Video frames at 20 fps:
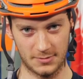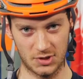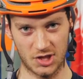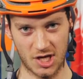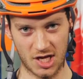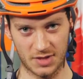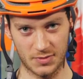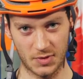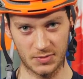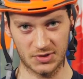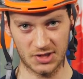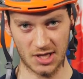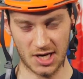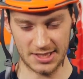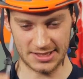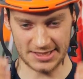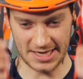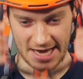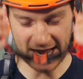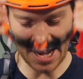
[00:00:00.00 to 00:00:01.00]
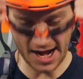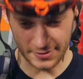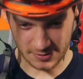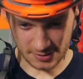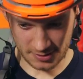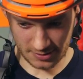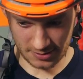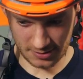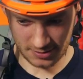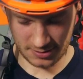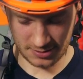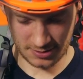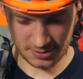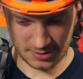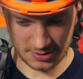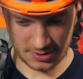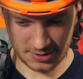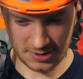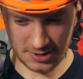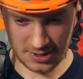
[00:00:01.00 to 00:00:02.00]
turn them upside down,
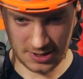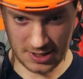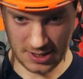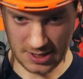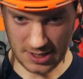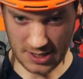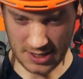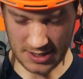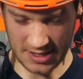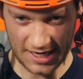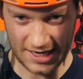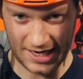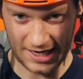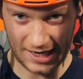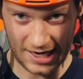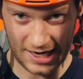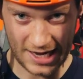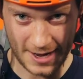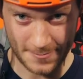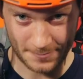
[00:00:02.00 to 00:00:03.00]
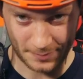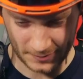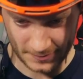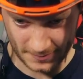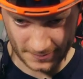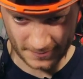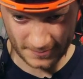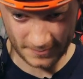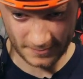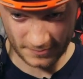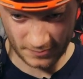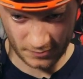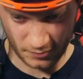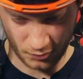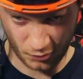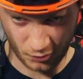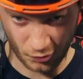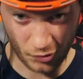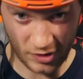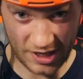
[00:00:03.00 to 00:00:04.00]
and they clip
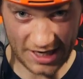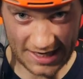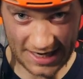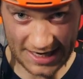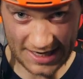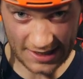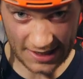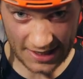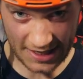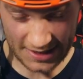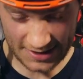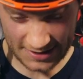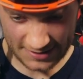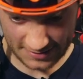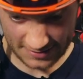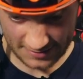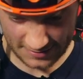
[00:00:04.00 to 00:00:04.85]
pretty neatly